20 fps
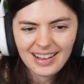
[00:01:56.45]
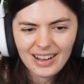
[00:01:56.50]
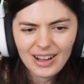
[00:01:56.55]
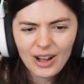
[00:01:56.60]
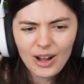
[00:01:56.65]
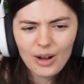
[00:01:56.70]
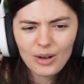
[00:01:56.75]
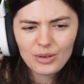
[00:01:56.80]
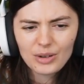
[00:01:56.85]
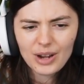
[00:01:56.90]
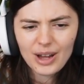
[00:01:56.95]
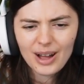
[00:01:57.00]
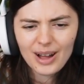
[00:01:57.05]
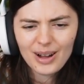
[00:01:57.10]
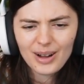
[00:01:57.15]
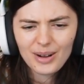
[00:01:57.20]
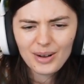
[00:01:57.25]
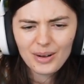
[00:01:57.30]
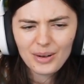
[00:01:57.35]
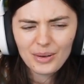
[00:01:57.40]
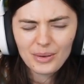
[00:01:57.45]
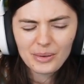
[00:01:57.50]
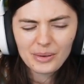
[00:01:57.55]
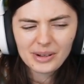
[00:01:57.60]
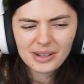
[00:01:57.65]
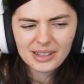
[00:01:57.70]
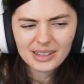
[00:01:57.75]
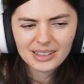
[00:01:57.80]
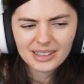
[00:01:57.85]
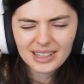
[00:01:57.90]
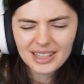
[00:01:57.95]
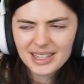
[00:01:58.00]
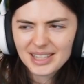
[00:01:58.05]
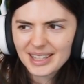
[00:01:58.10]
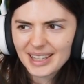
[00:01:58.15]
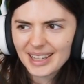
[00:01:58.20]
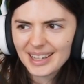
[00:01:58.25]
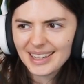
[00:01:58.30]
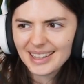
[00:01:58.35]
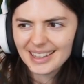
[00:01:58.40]
Oh, no! His
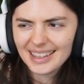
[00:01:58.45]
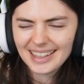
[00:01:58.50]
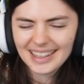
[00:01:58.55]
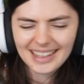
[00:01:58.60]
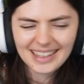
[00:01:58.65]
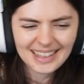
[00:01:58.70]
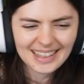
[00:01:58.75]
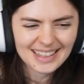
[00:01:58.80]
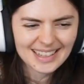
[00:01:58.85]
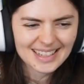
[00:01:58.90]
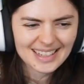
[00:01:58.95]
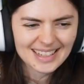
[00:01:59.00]
skinny legs.